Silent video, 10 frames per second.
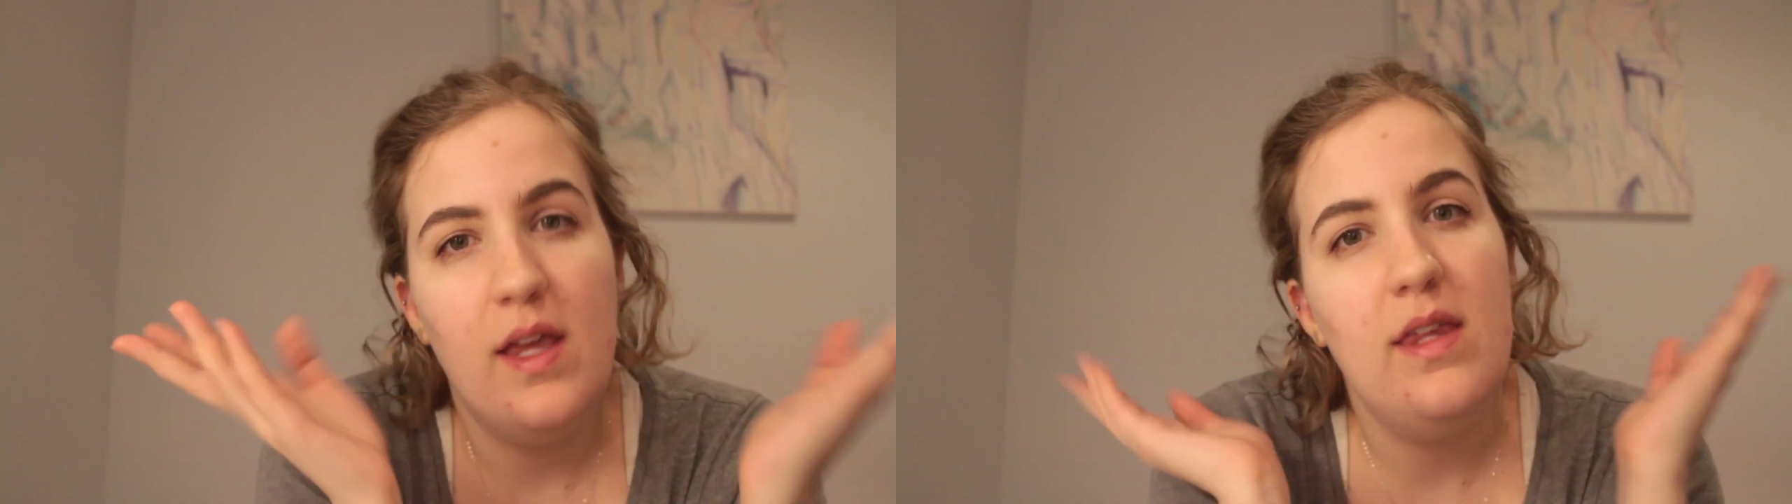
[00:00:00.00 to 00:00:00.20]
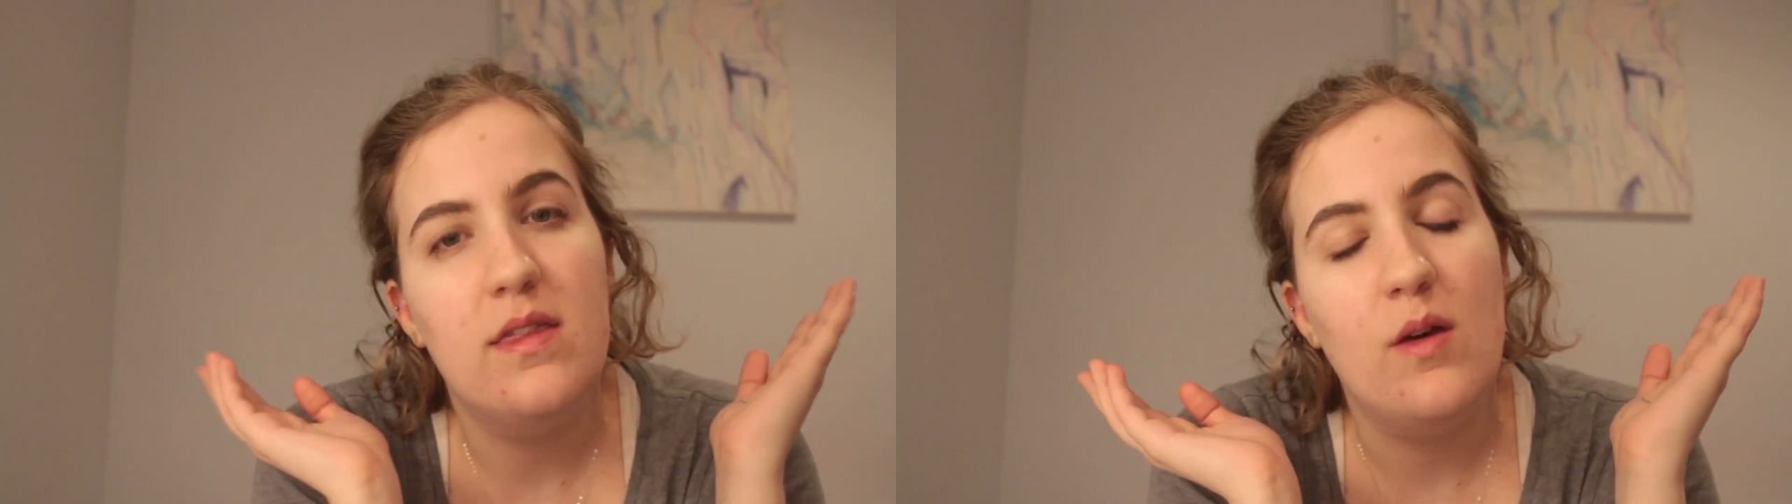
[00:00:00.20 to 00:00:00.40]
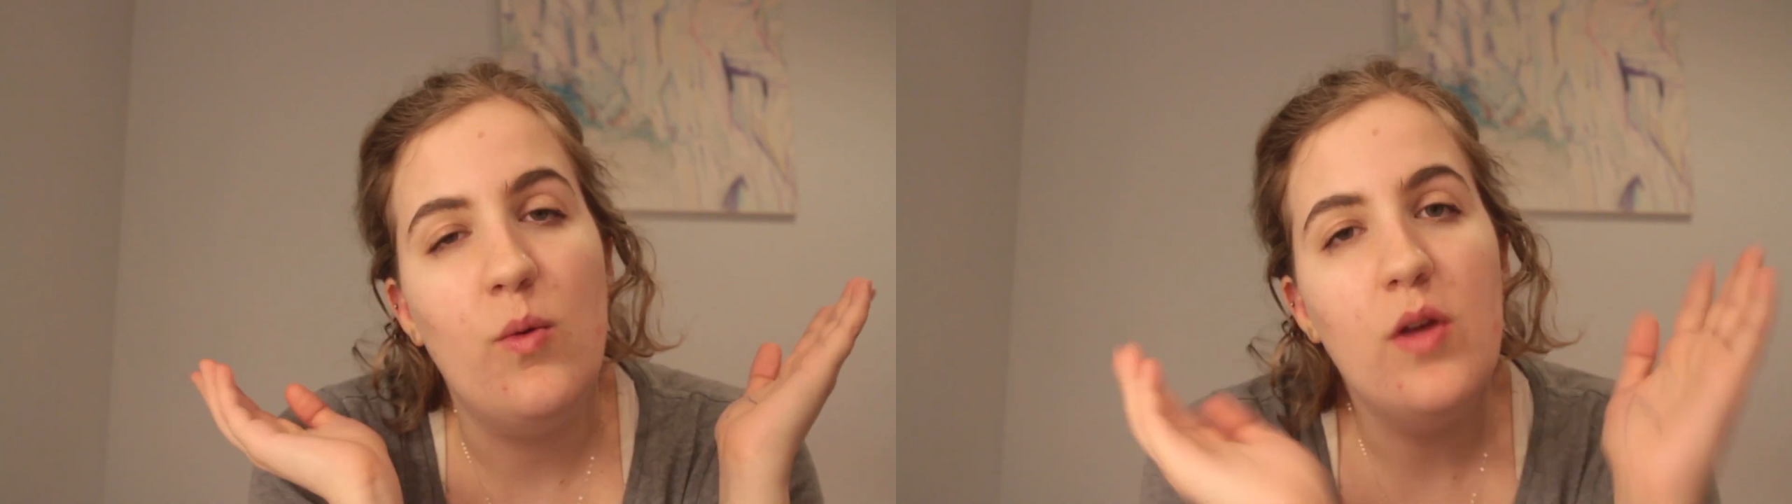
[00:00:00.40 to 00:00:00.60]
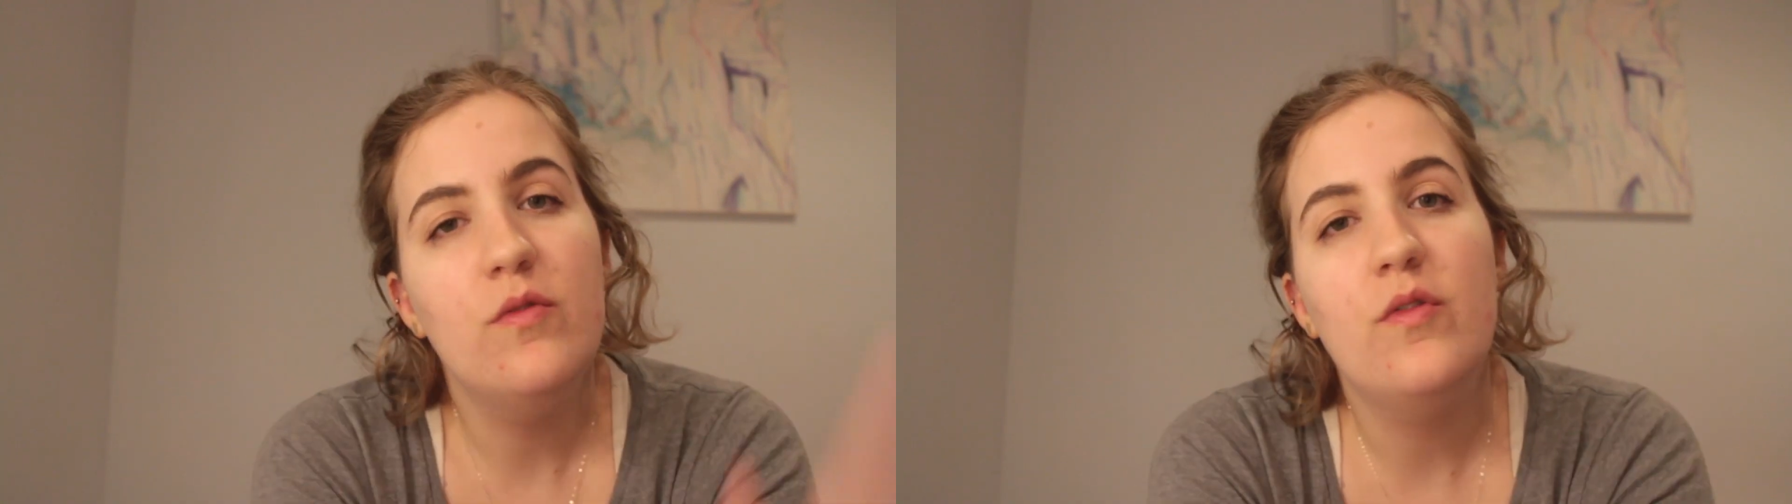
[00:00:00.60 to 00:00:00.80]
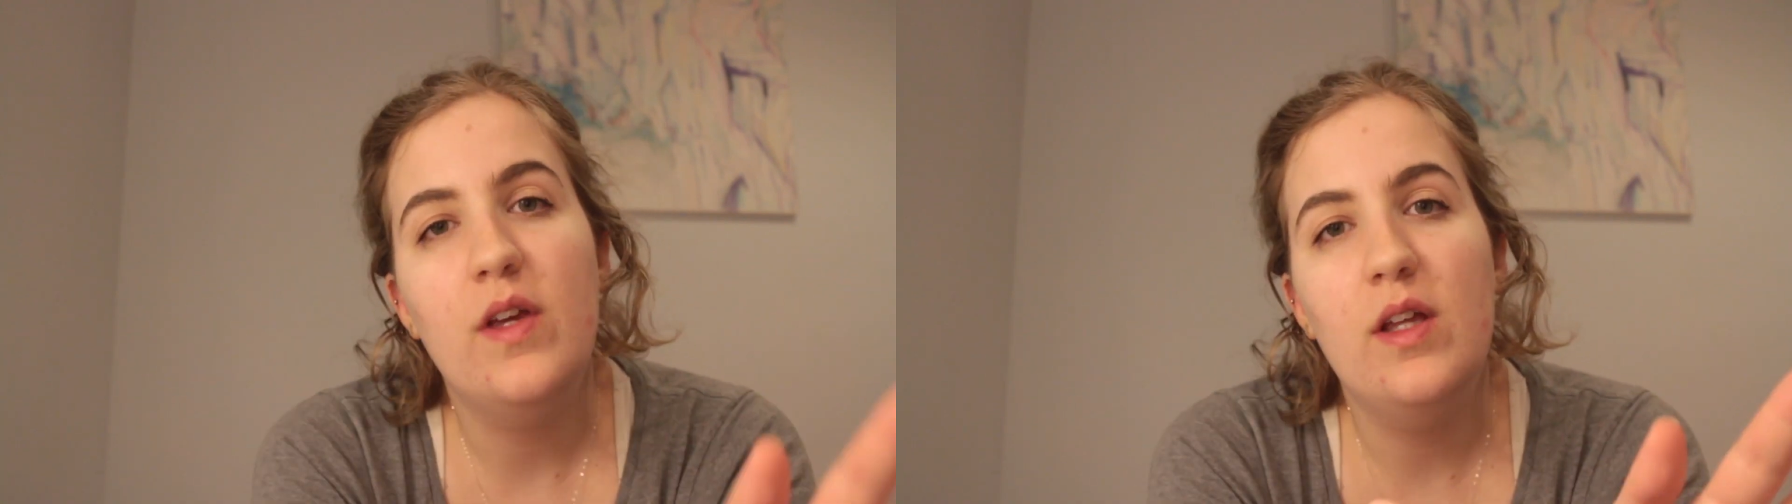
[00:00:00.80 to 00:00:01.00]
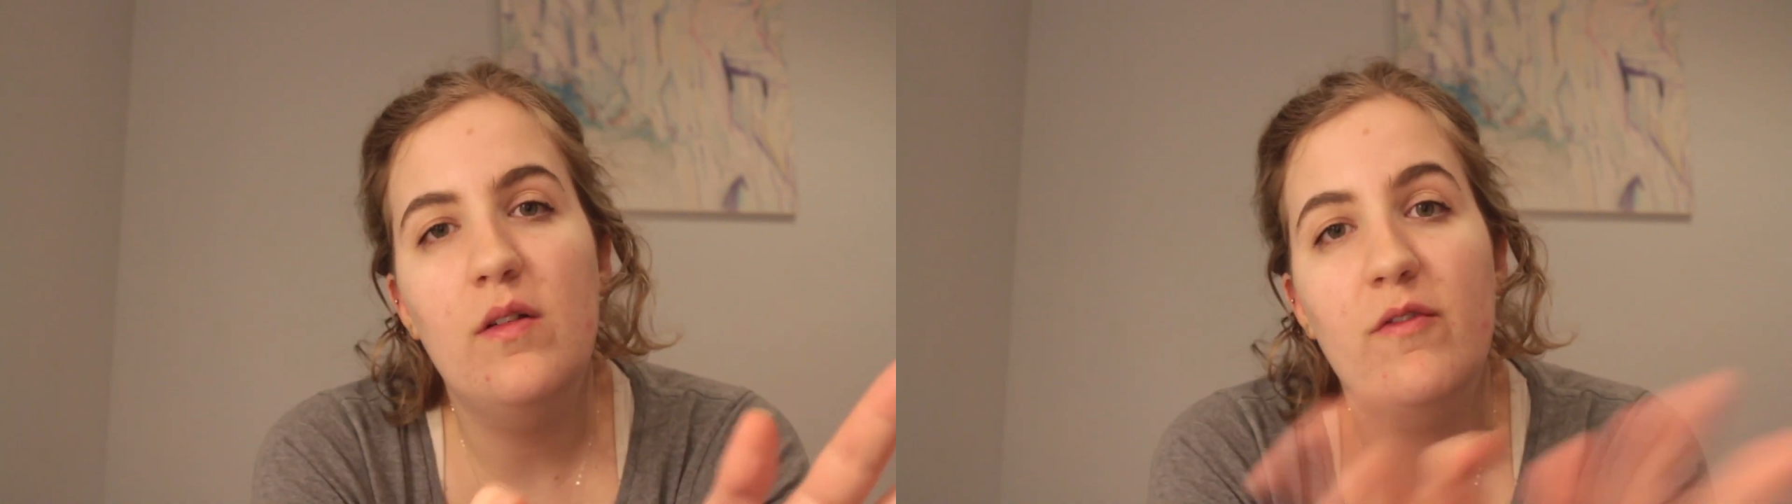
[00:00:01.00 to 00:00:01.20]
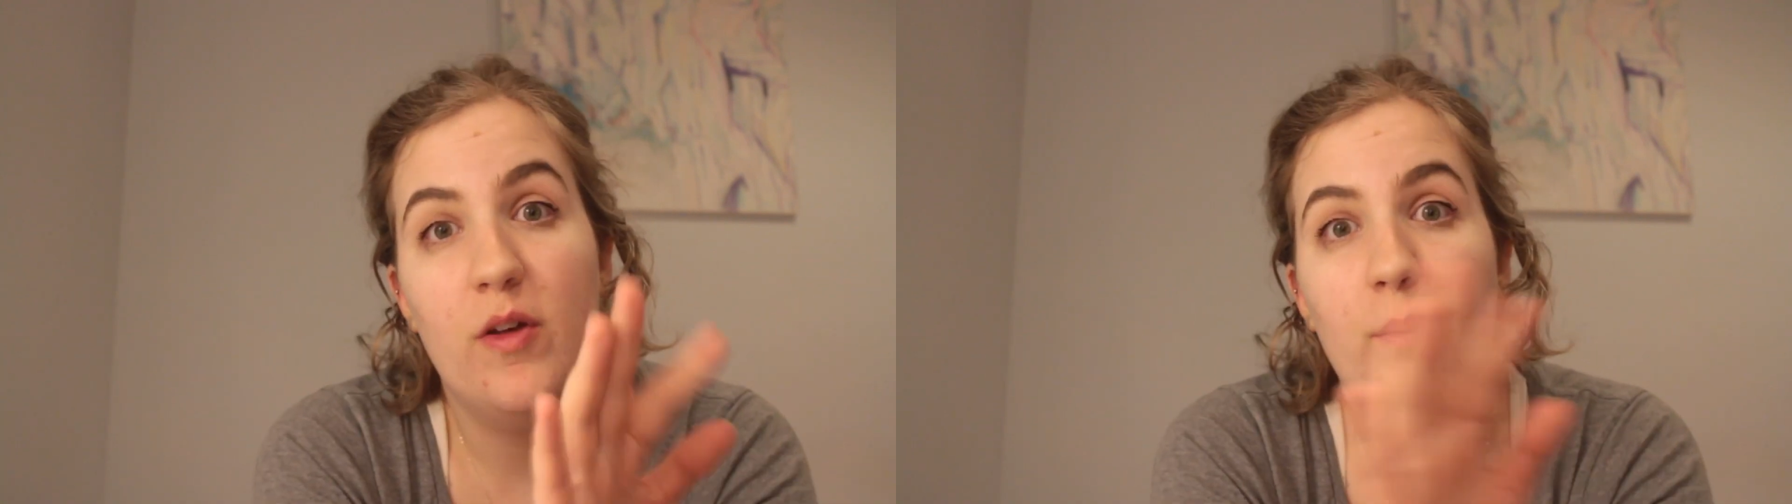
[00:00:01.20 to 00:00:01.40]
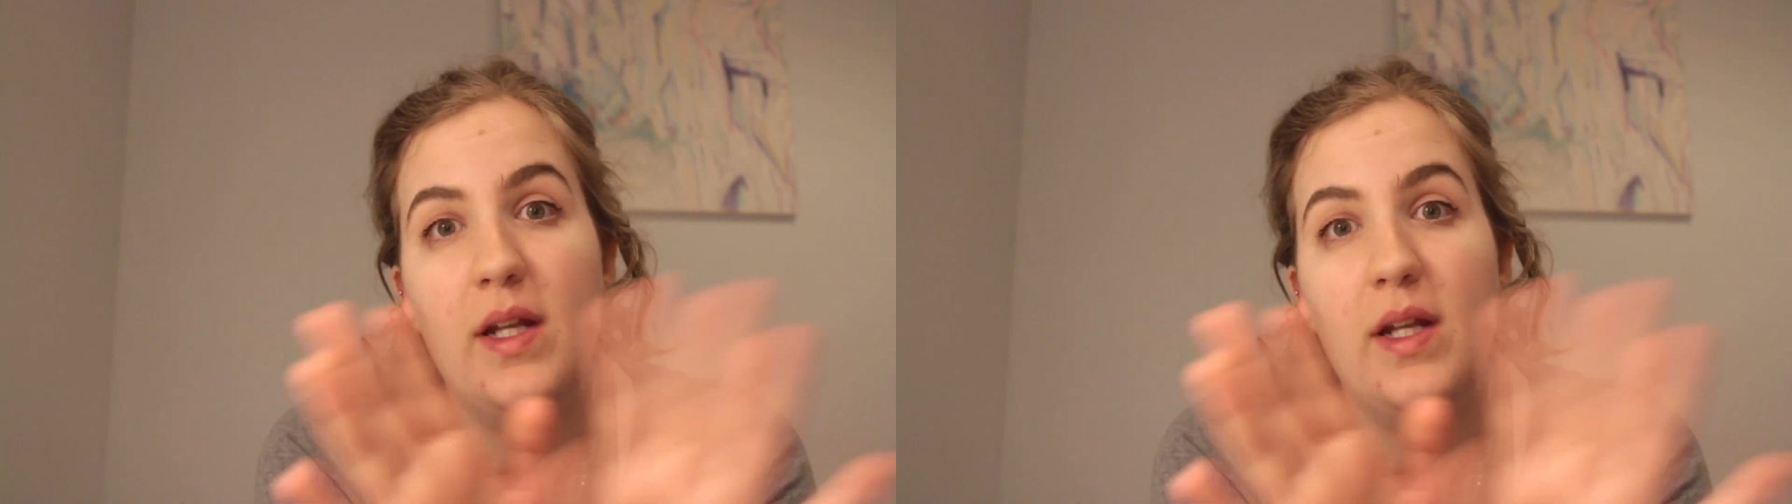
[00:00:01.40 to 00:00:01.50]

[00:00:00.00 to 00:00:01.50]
either won't film